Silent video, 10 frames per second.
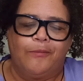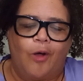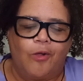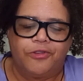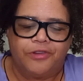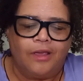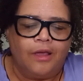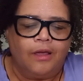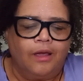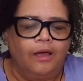Eyeballs.
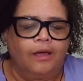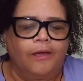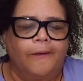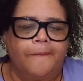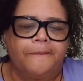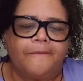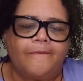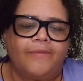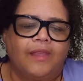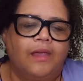Um,
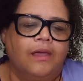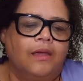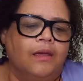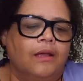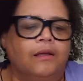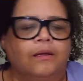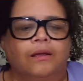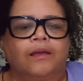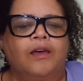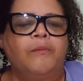
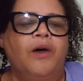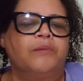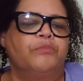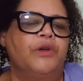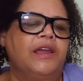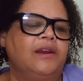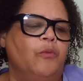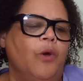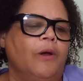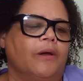come on,
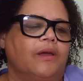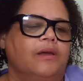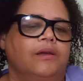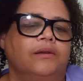brain work